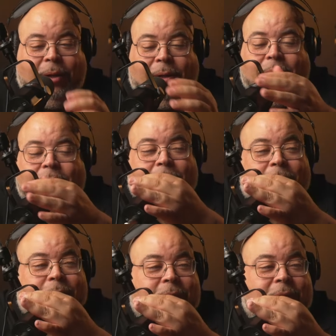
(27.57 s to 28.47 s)

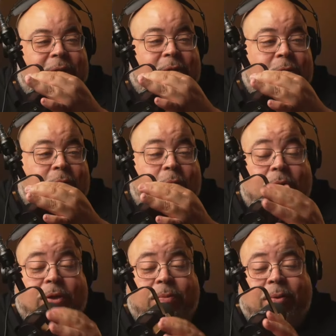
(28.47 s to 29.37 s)
So the digital
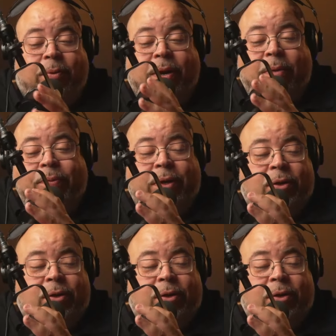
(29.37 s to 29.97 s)
course should be ready pretty